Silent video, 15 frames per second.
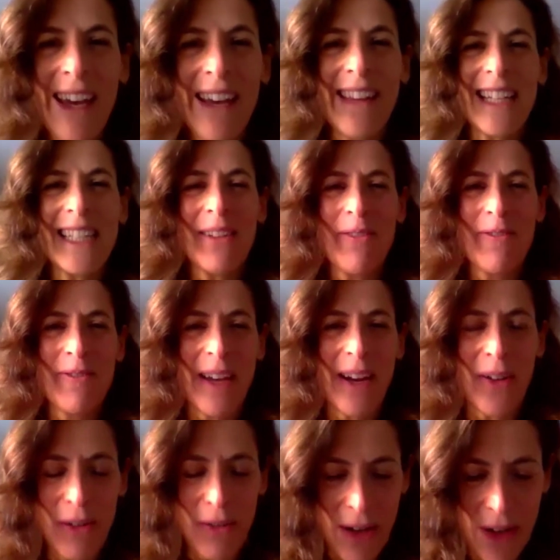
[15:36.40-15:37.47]
that's a
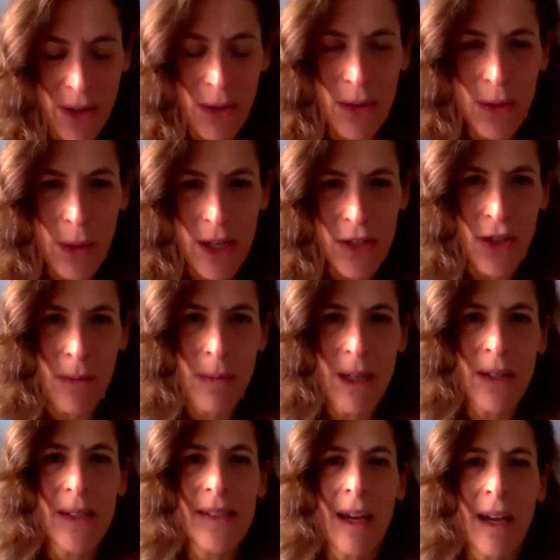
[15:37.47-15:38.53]
very, very good question,
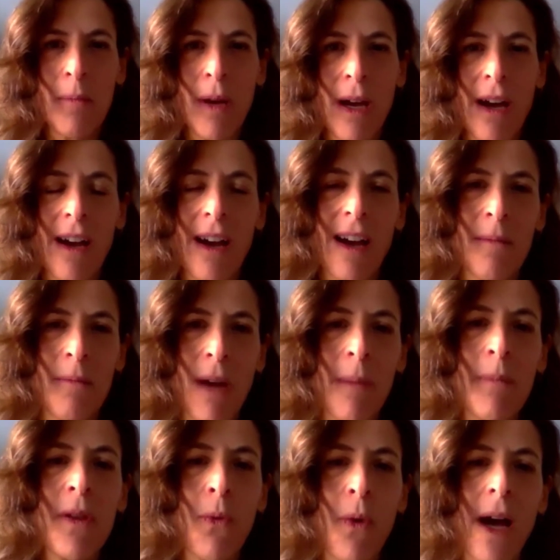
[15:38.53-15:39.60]
because
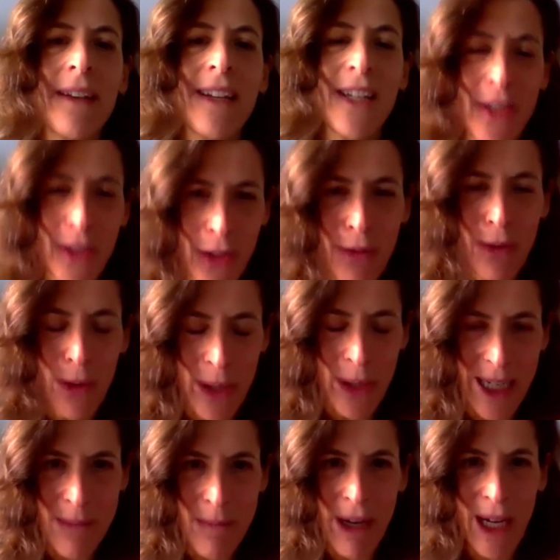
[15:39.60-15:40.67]
I'm the one
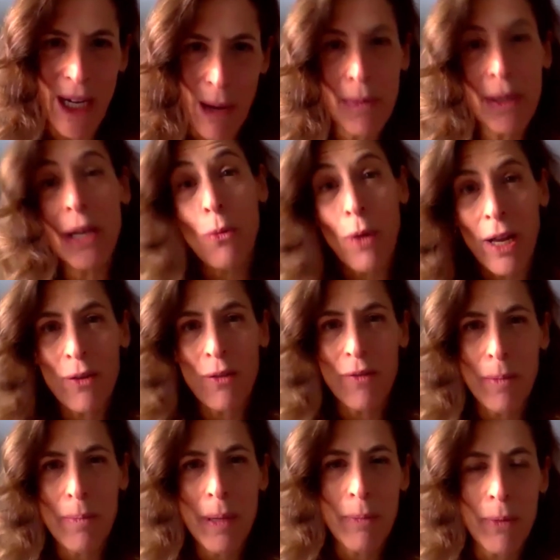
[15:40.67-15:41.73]
interviewing in my company, one of
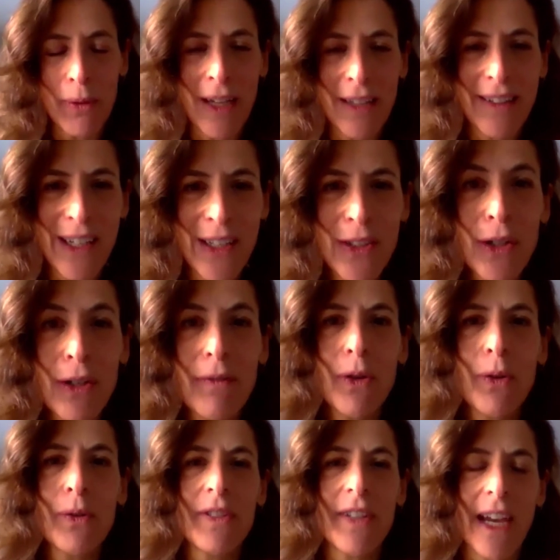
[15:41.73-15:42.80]
the people that
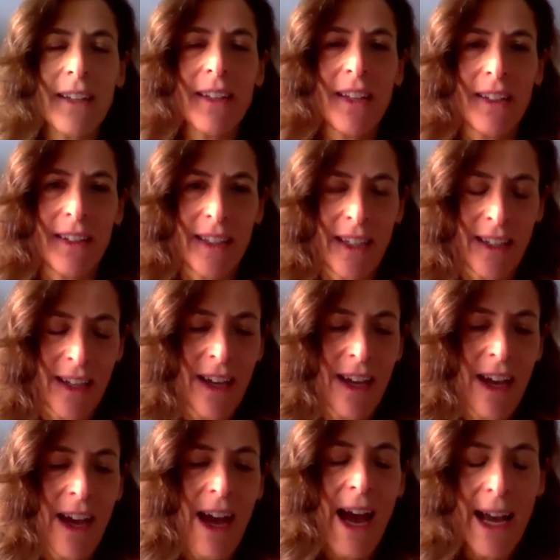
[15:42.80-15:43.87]
interview technically
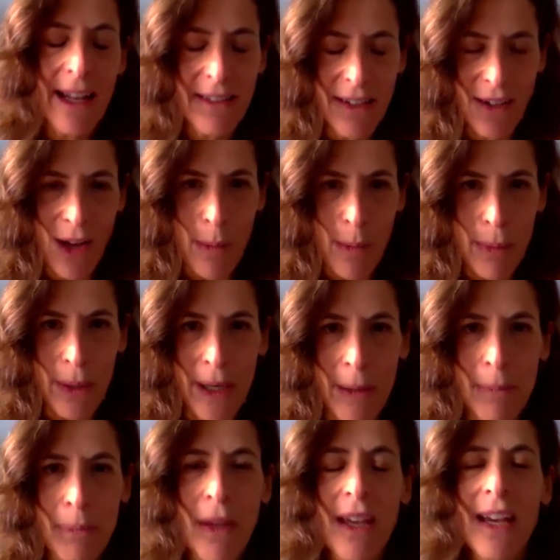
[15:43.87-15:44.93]
at the
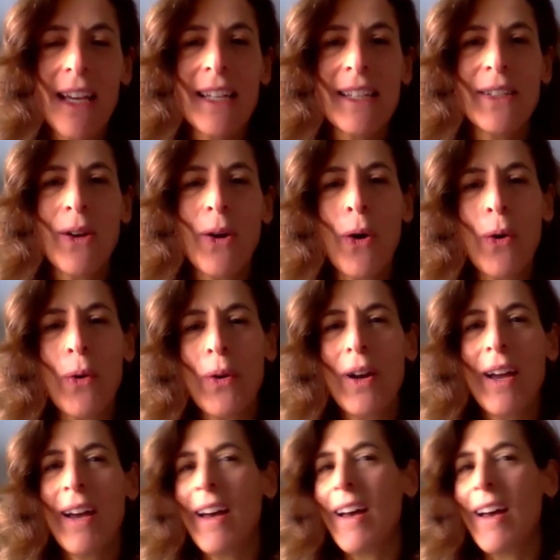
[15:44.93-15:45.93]
company. So